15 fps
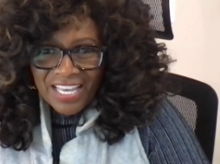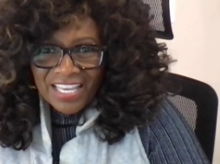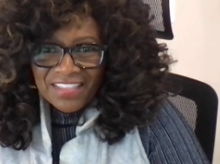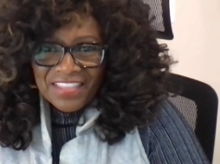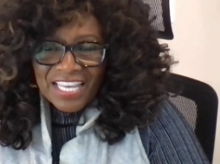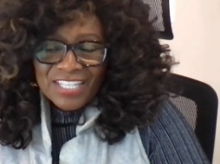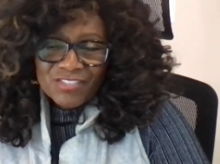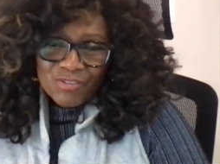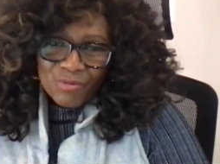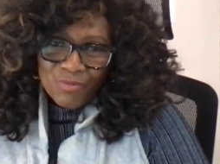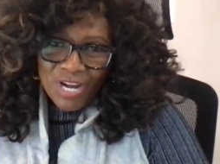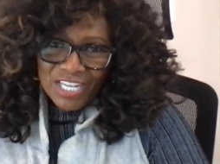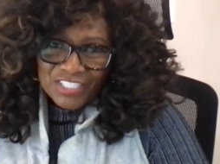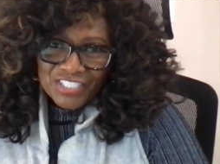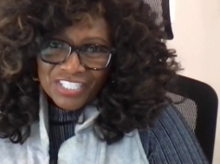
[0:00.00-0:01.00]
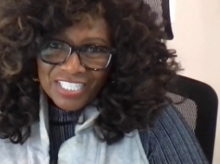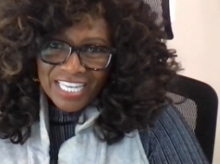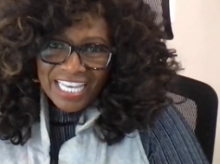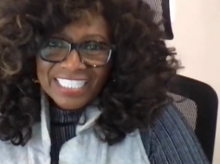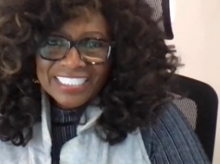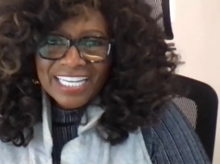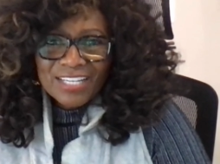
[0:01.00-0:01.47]
Thanks for watching,
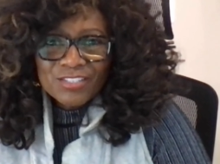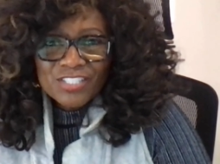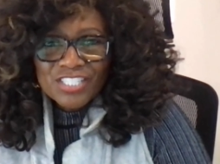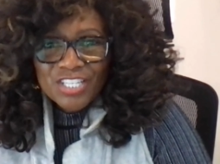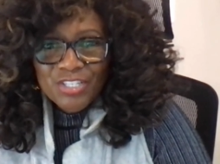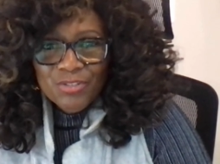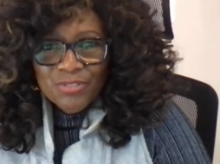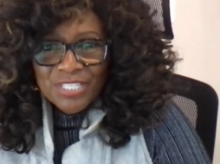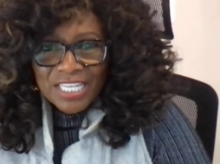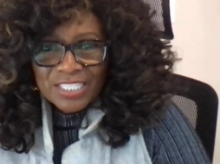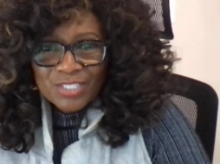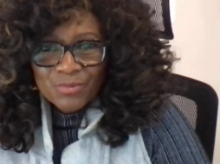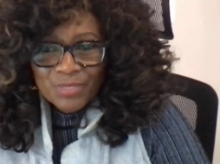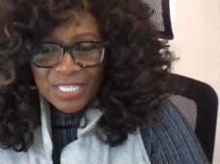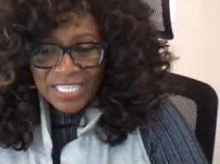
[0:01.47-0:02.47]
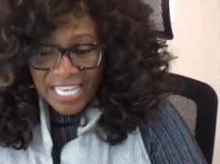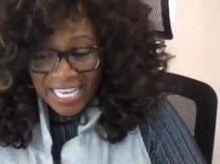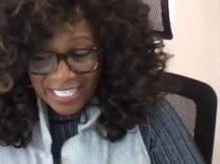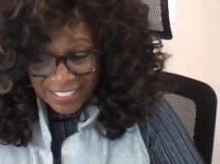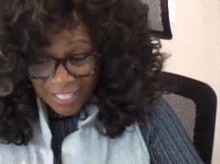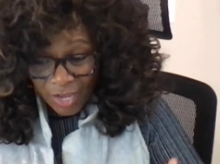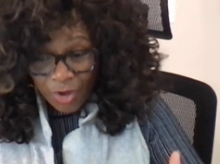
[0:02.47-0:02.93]
and I'll see you next week.
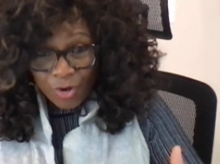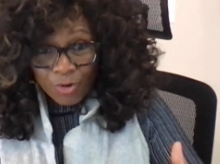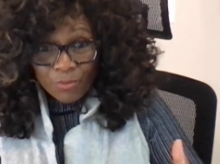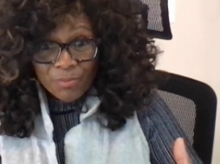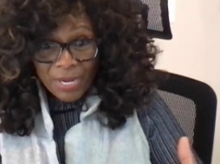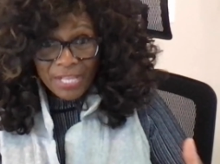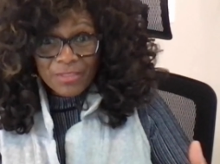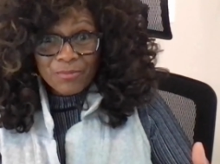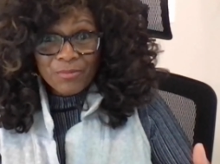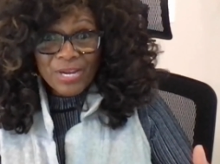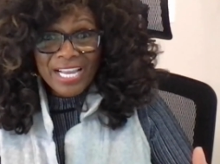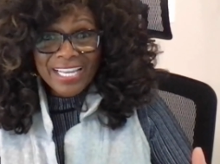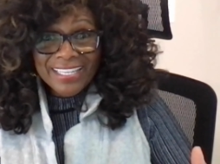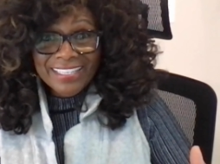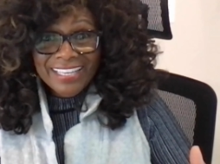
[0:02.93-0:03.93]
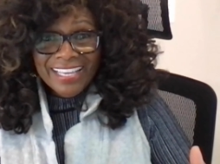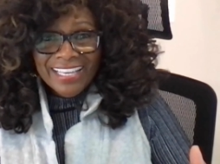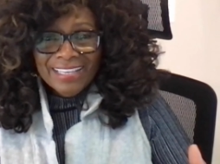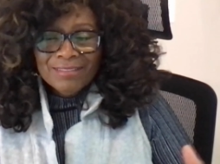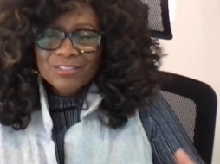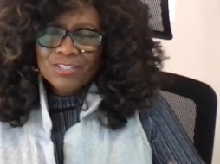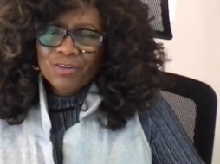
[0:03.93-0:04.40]
And oh, by the way,
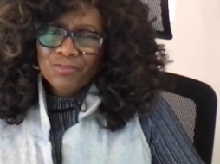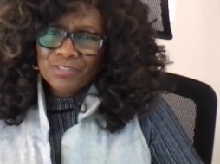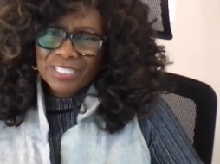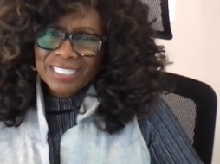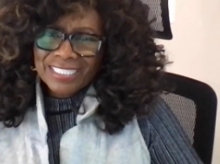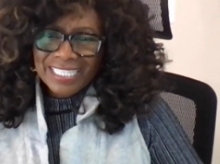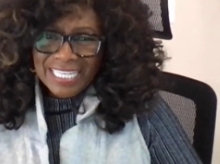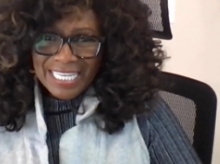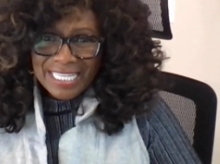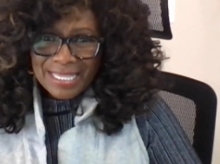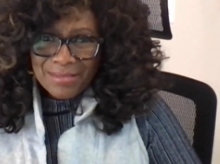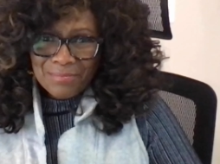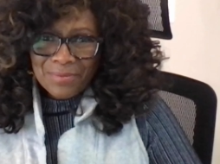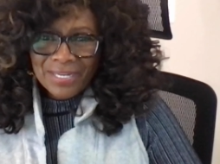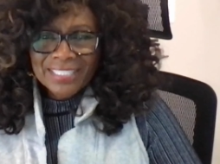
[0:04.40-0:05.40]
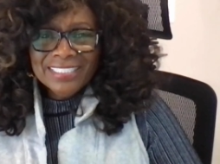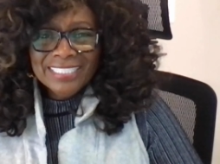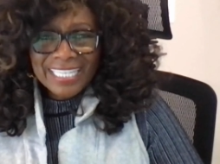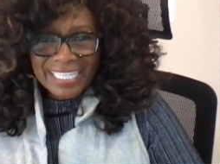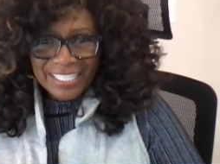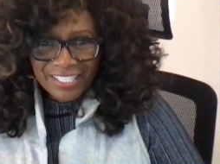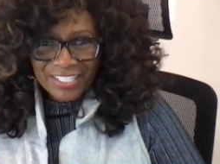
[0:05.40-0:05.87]
don't forget to hit the button
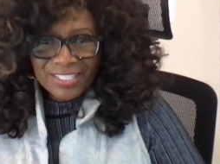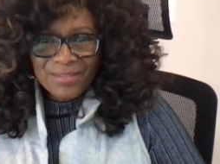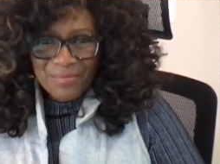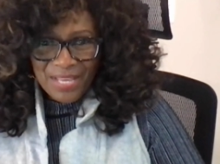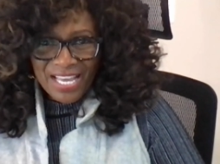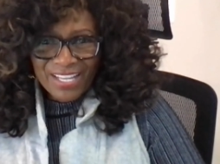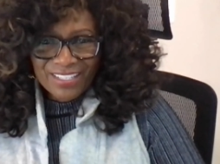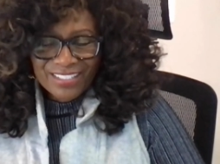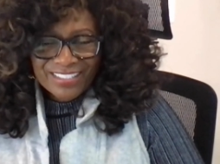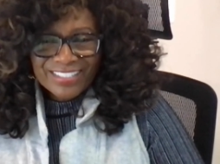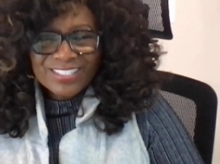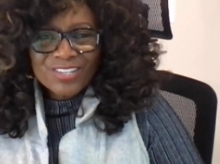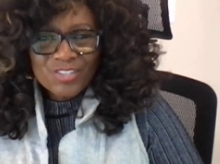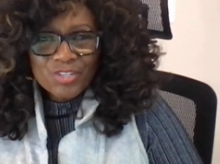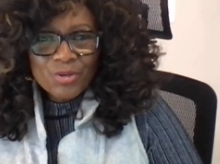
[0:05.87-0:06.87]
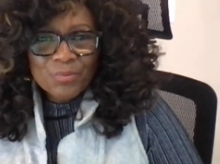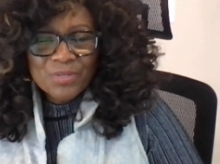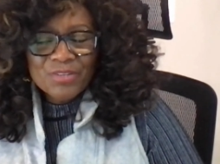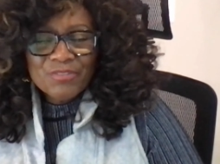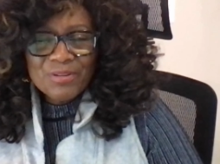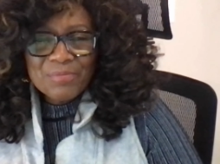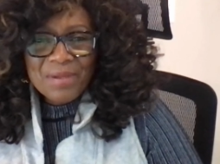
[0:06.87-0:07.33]
and click the bell so you'll
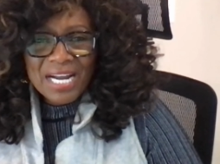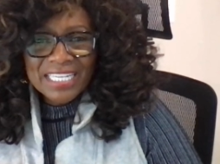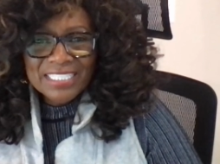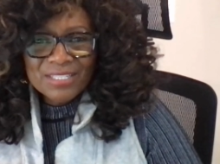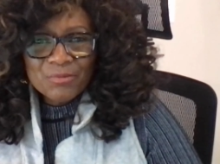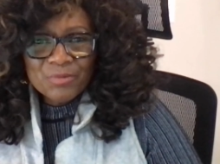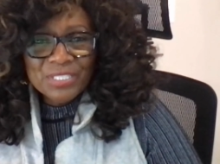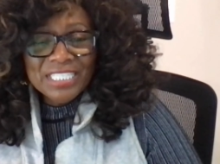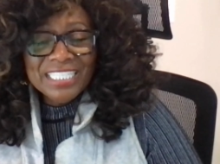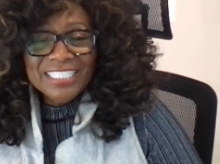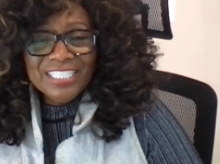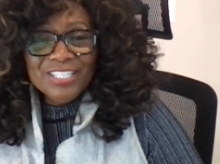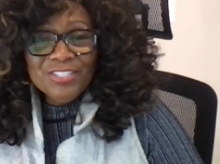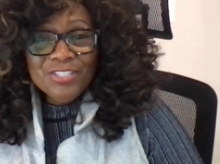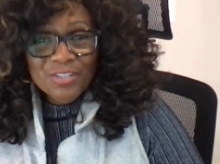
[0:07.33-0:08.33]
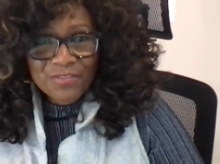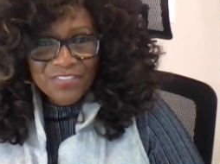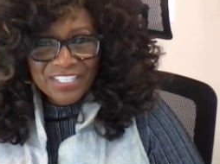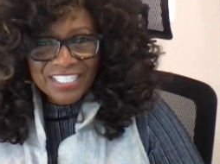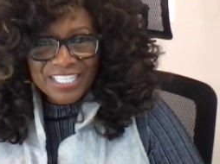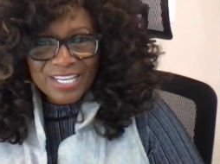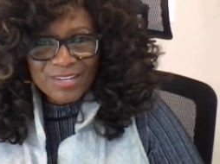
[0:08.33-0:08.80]
be reminded when any new
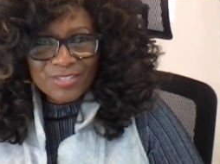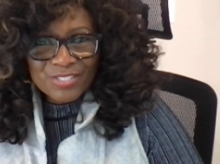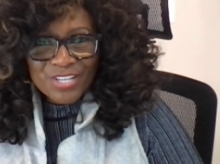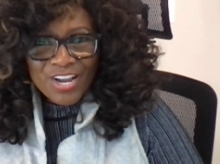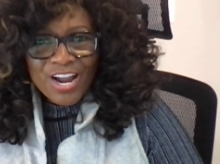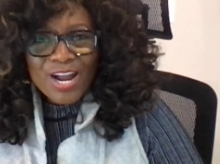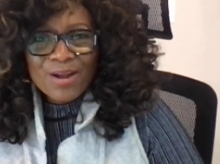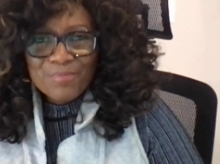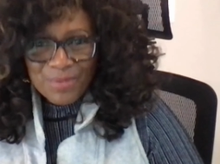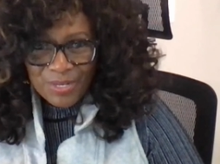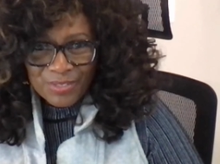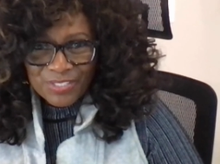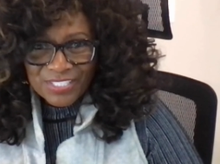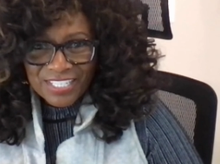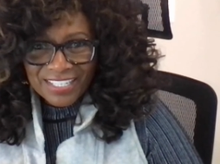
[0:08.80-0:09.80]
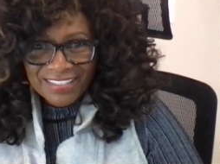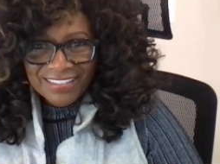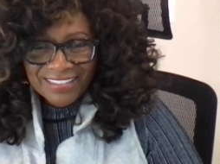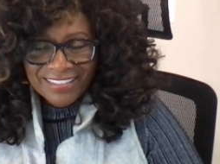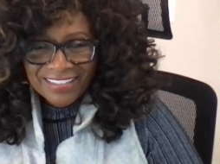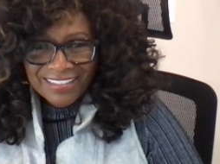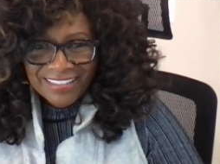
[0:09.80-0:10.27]
videos are posted.
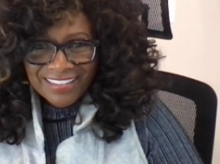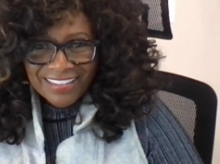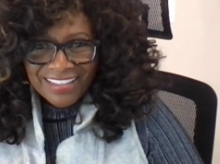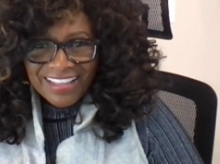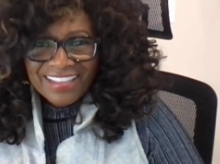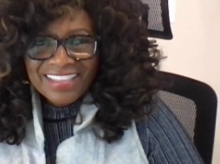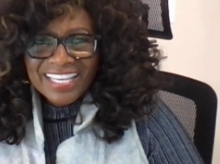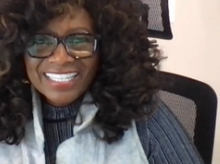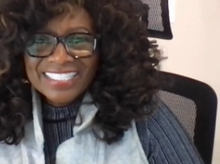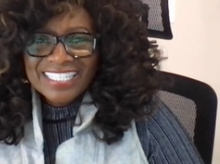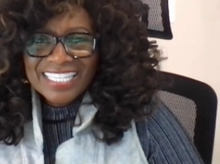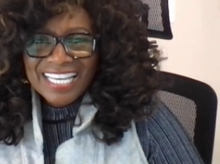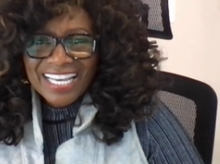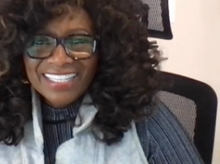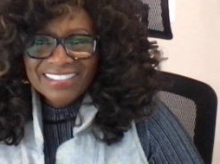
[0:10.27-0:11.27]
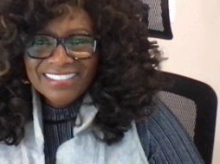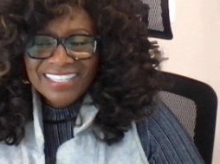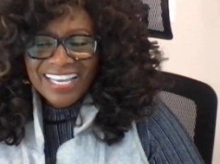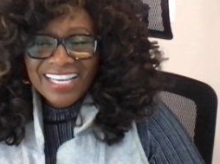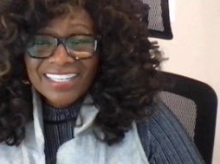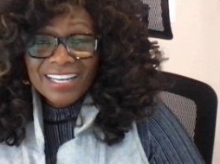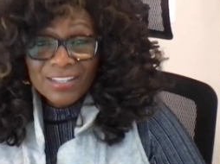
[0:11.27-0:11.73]
Thanks again,
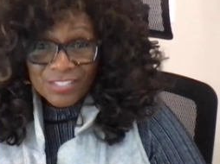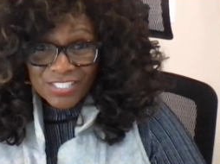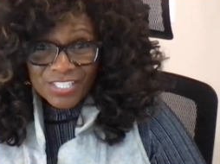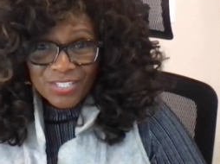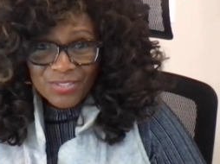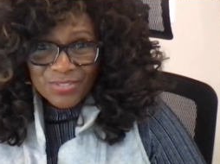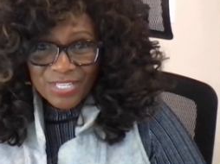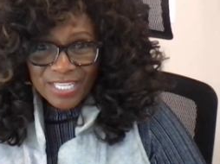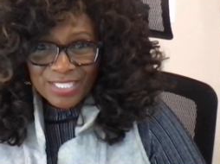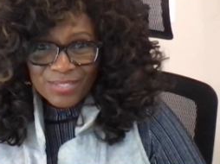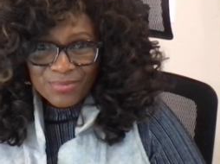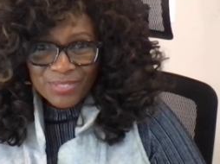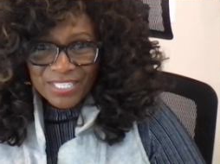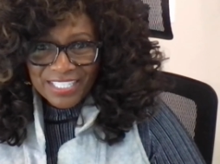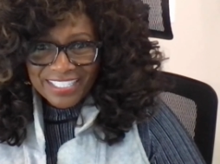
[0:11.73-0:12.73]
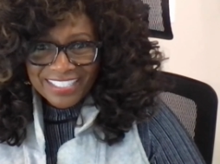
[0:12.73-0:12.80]
and I'll see you next week.